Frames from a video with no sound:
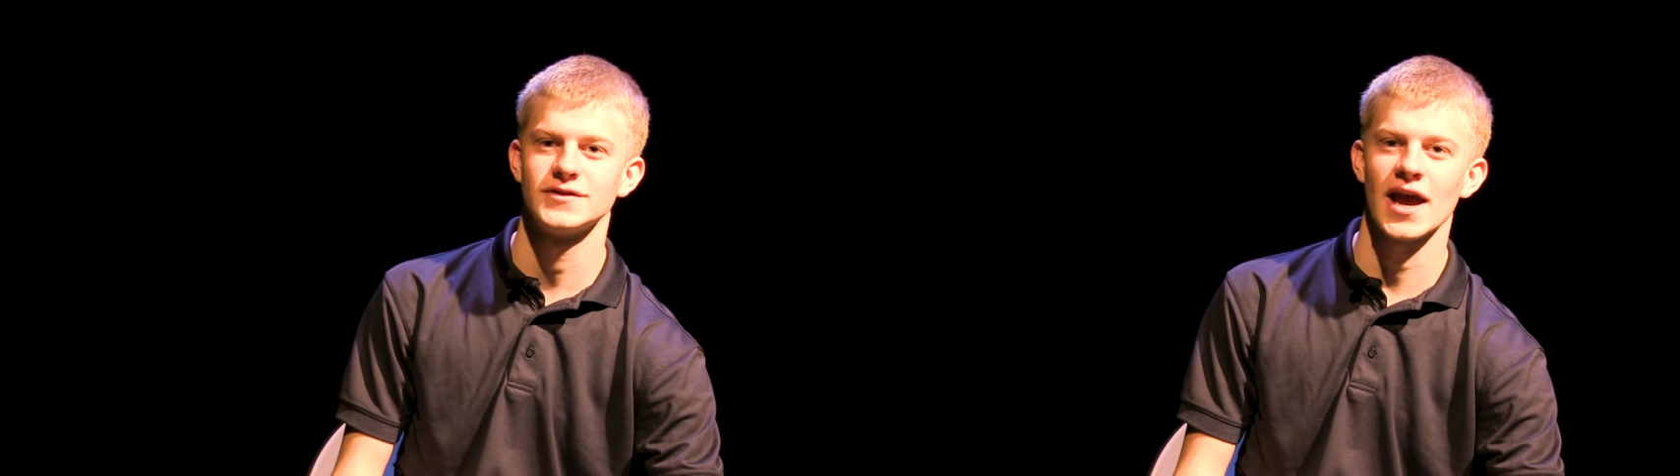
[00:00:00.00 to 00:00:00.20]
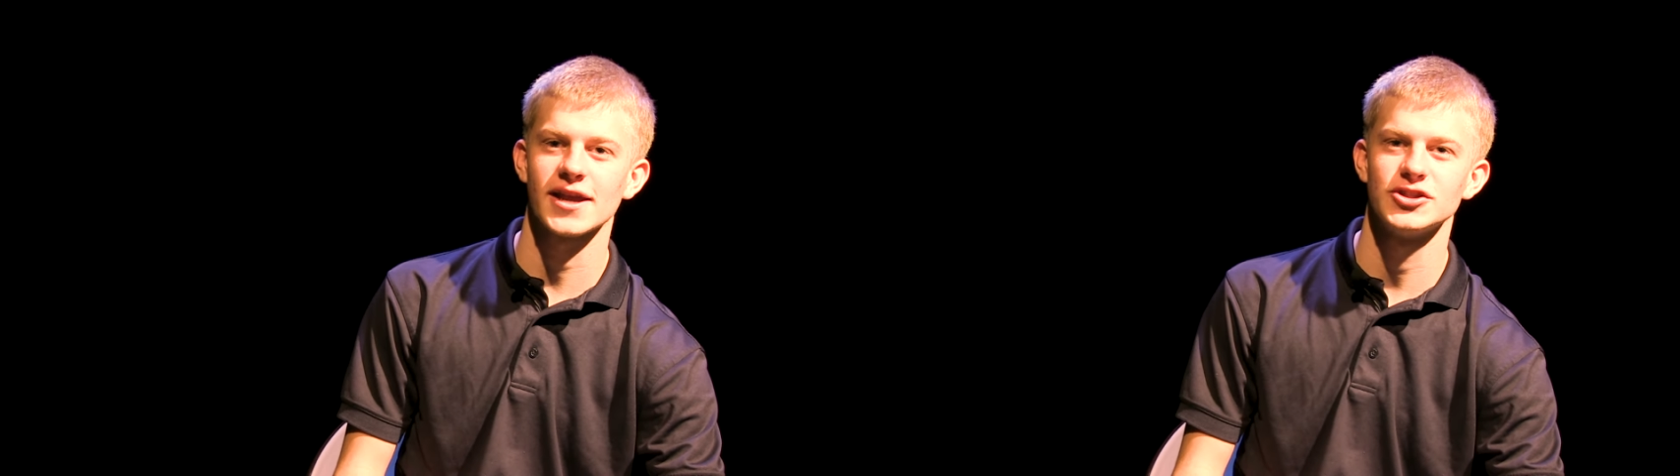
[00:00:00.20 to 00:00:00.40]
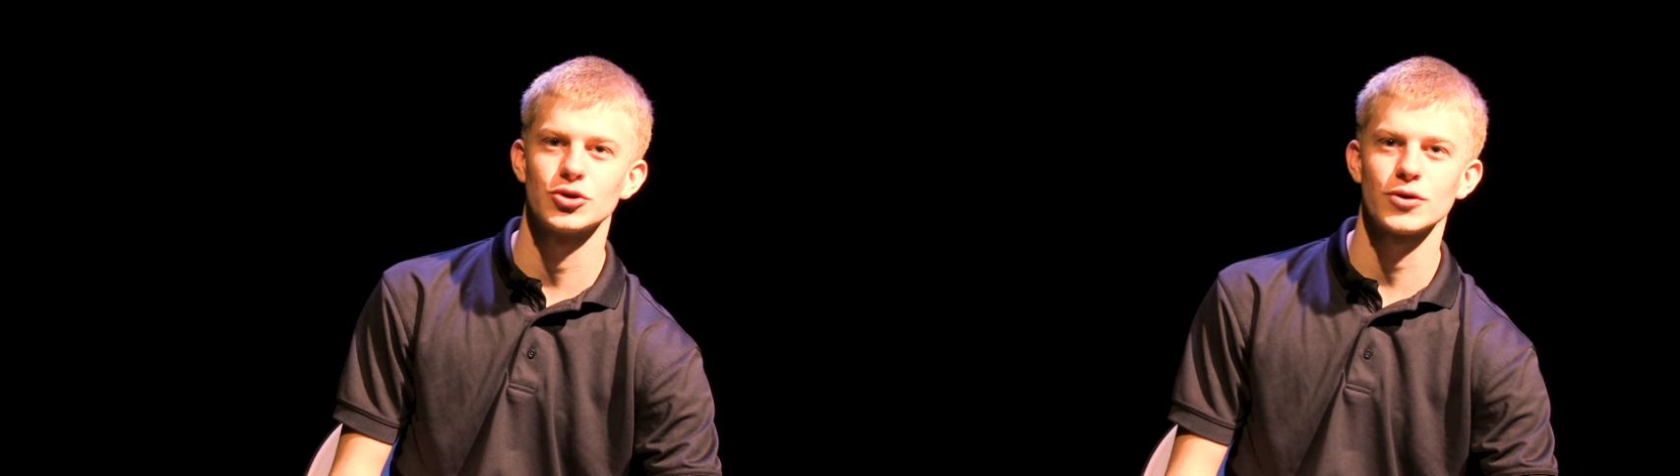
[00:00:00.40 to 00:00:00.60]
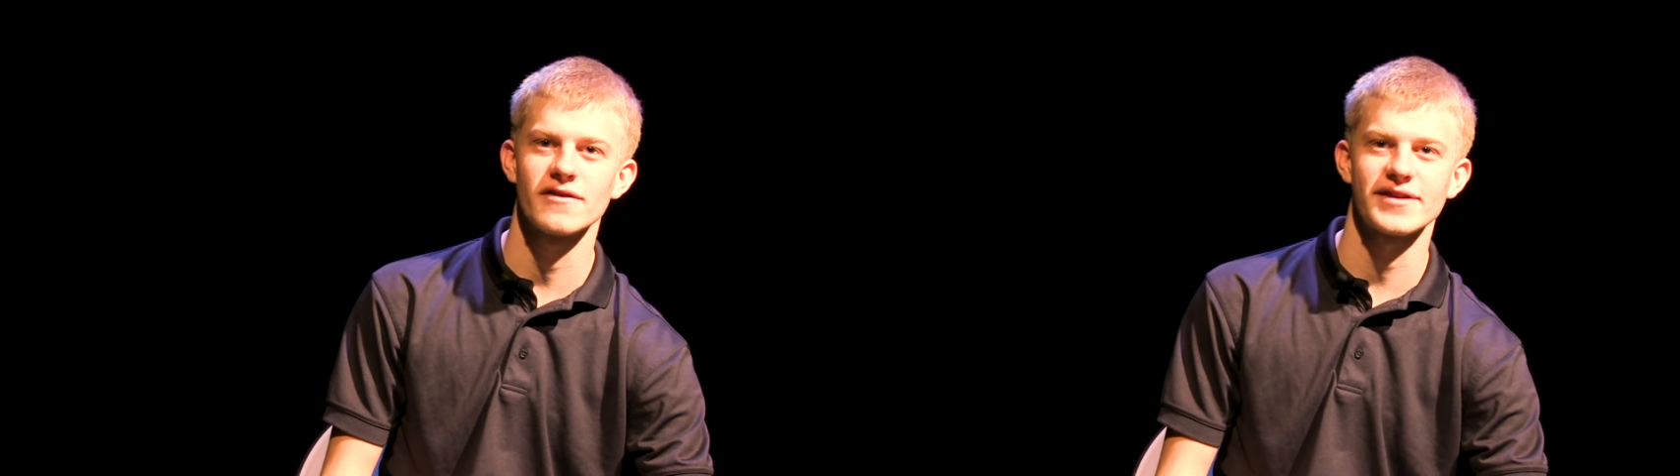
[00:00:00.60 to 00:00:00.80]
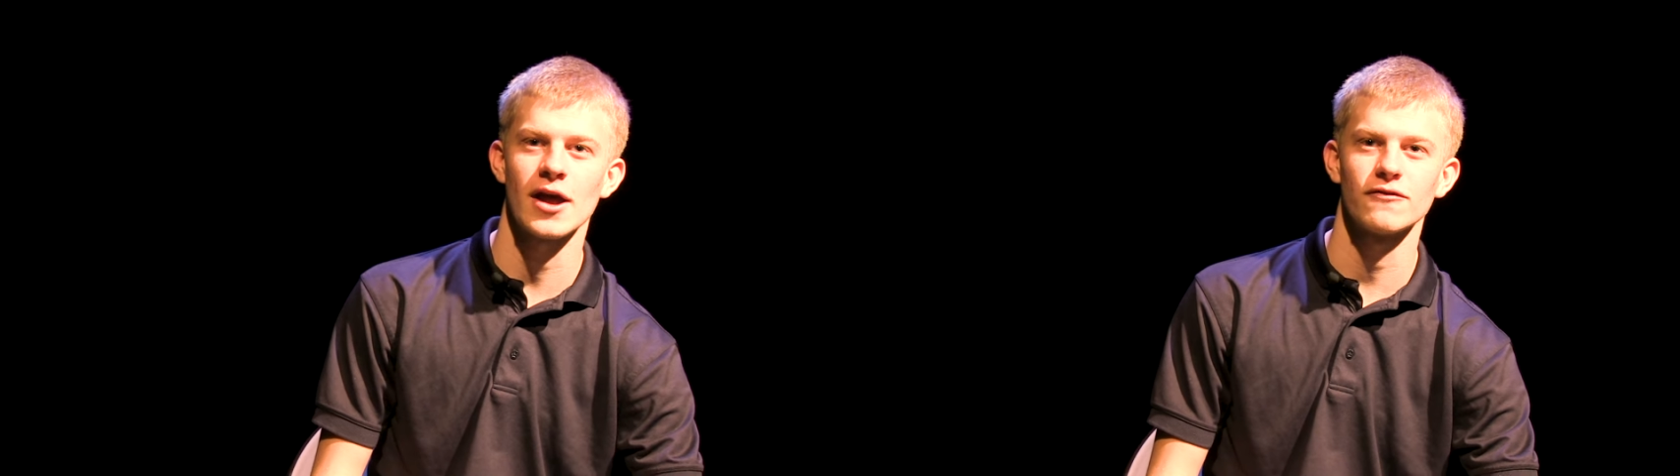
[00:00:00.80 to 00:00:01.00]
tacky
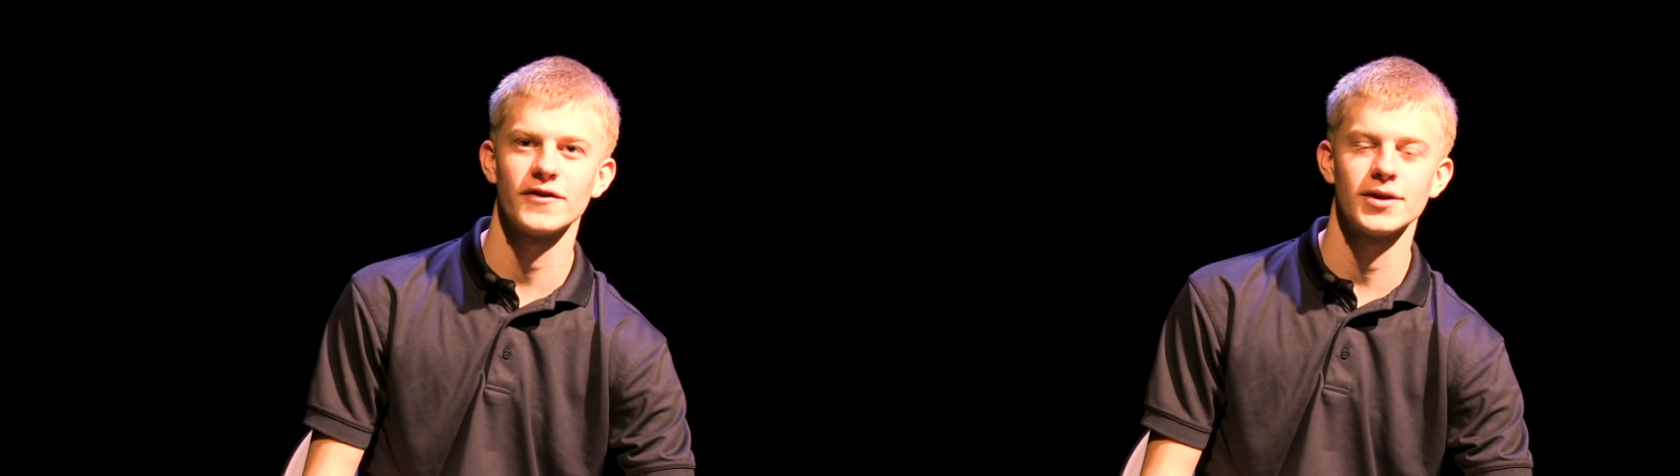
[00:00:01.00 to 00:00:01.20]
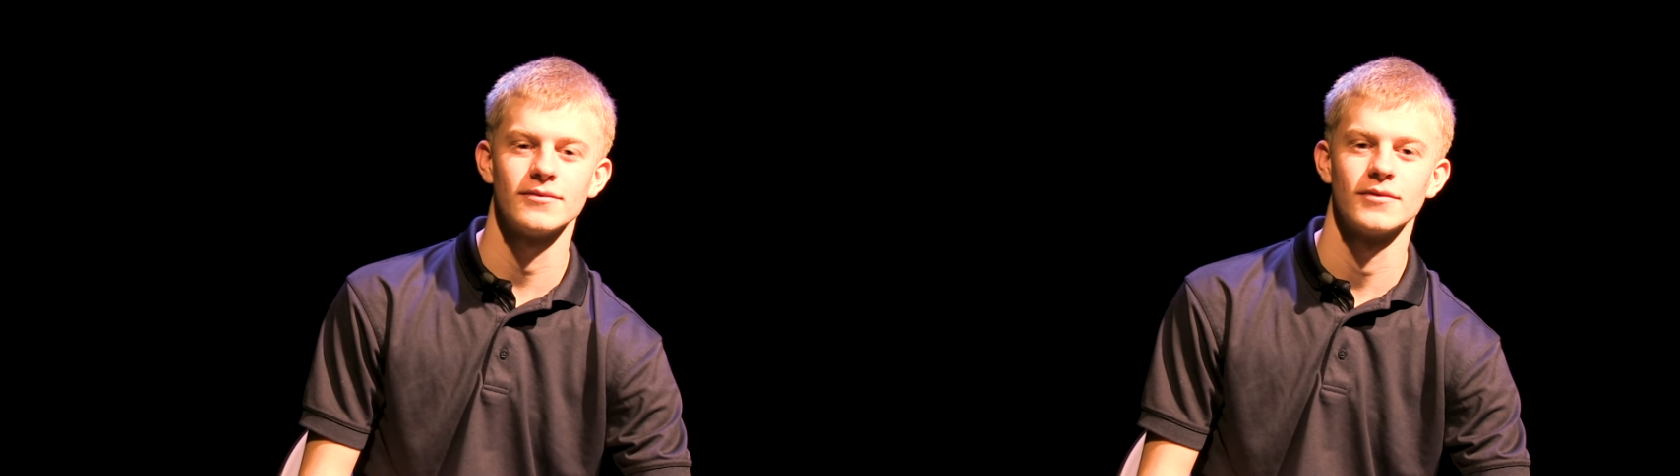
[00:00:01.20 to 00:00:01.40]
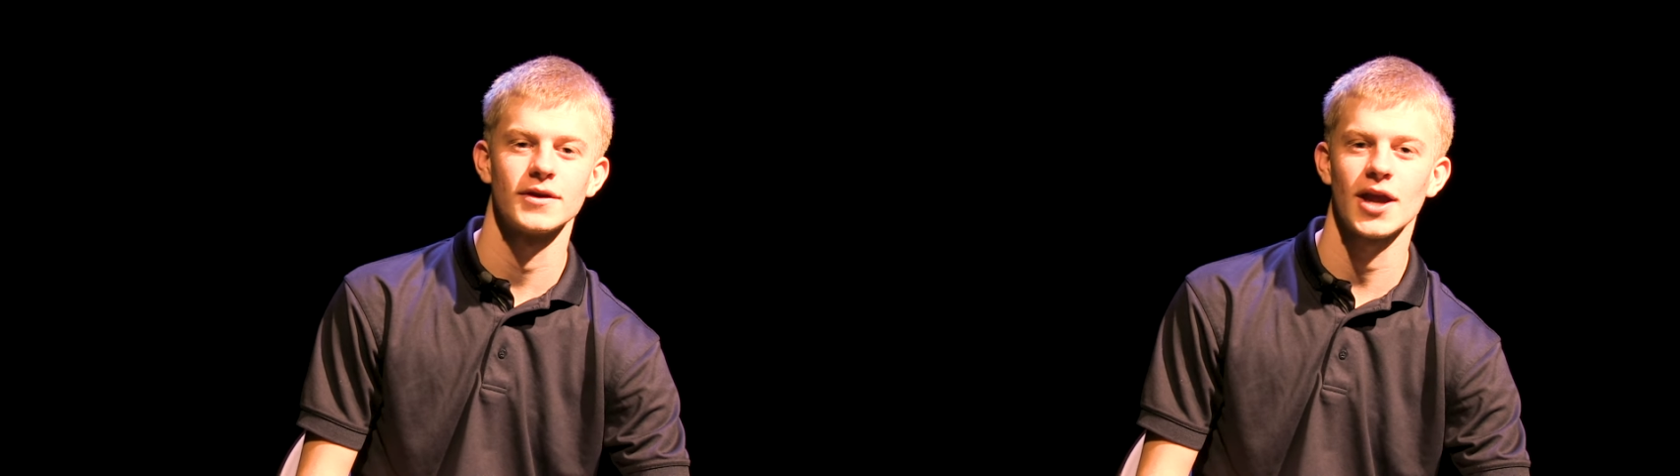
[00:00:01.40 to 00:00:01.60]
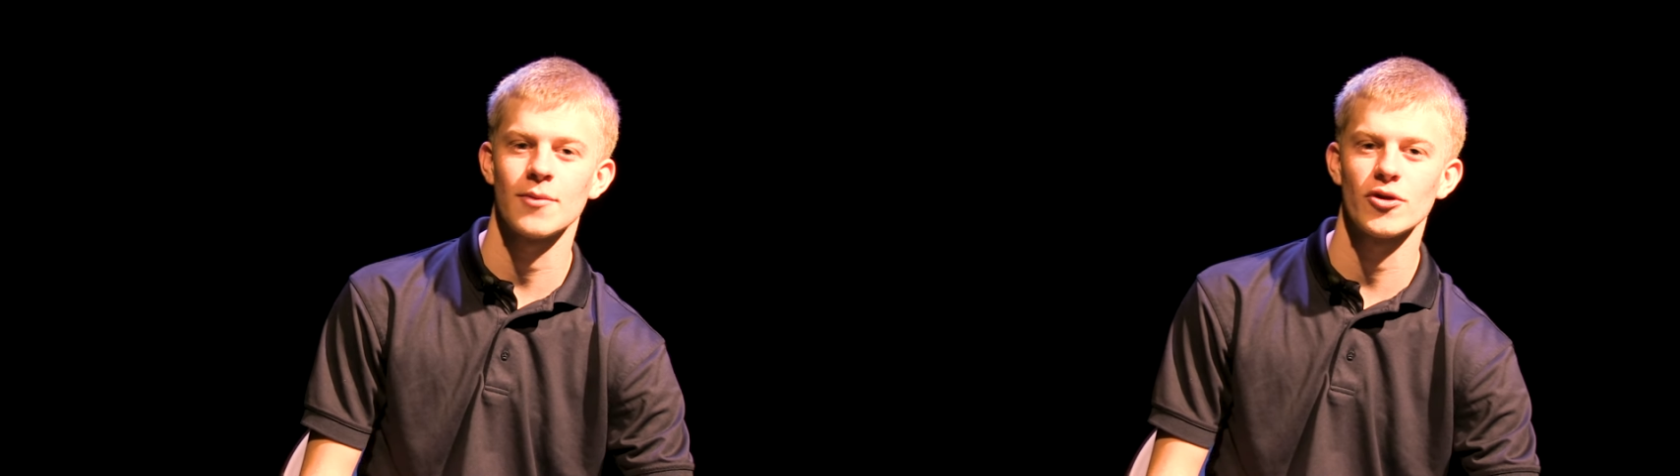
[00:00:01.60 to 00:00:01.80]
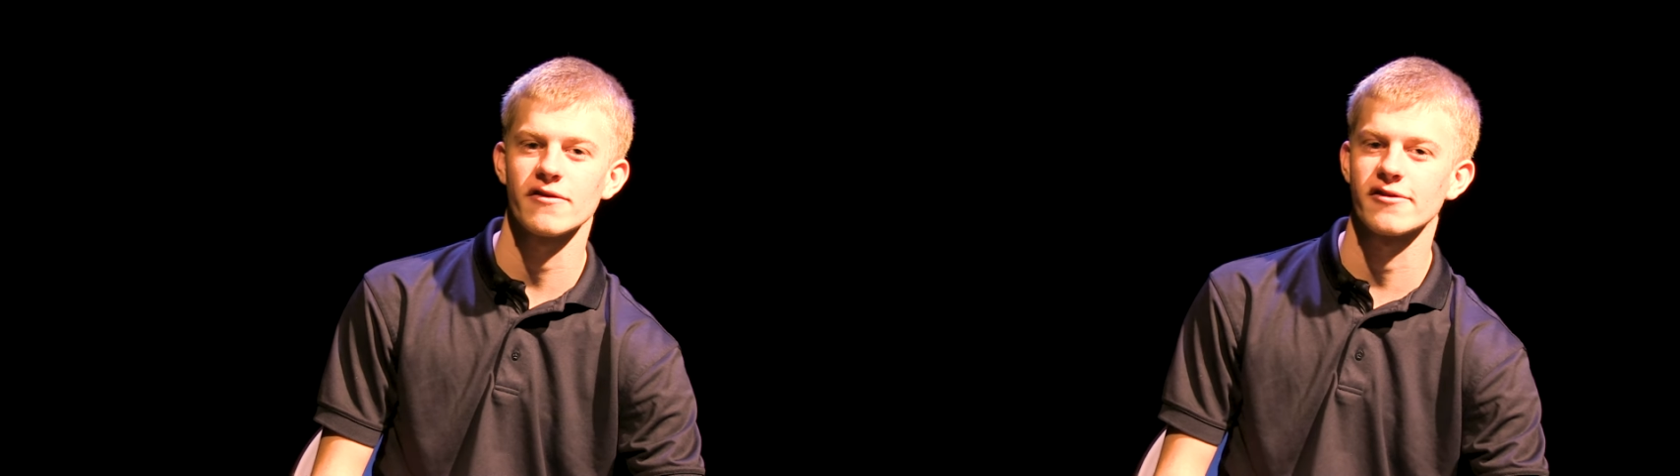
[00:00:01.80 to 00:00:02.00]
tourist outfit,
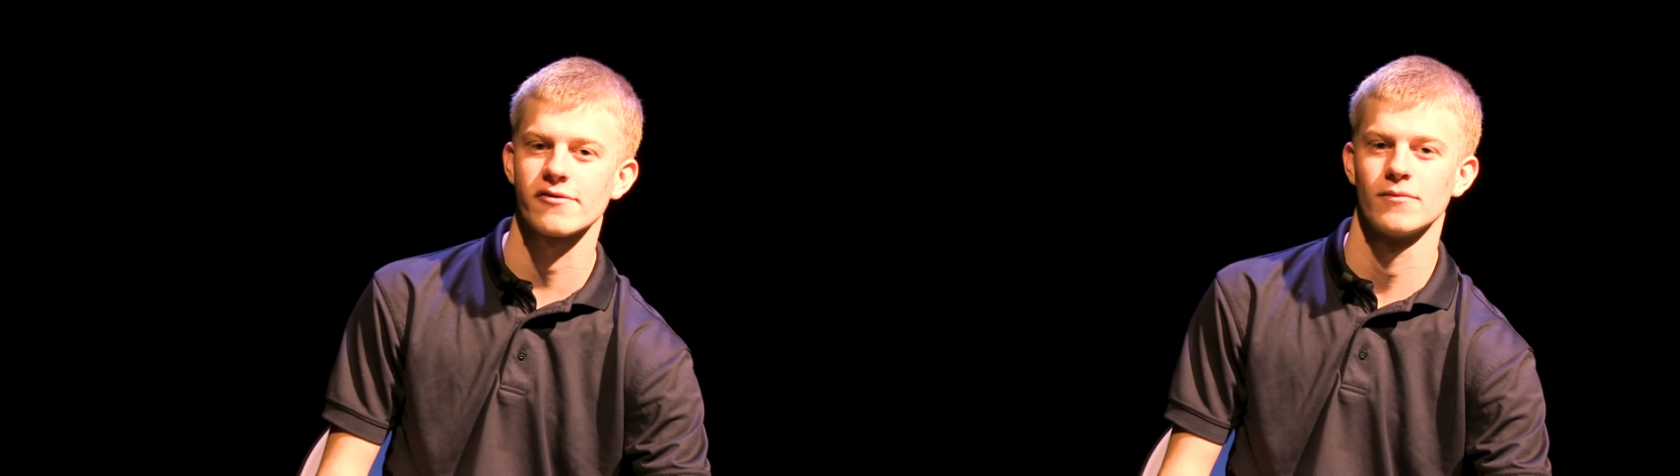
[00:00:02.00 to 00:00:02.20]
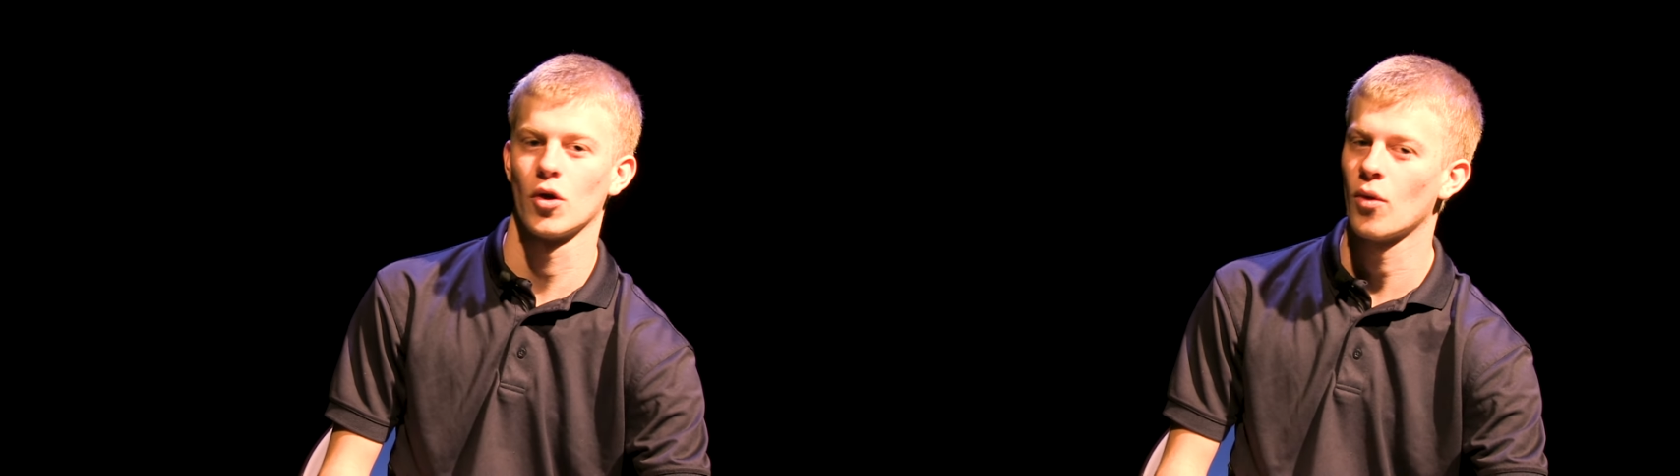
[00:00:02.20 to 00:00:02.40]
cameras,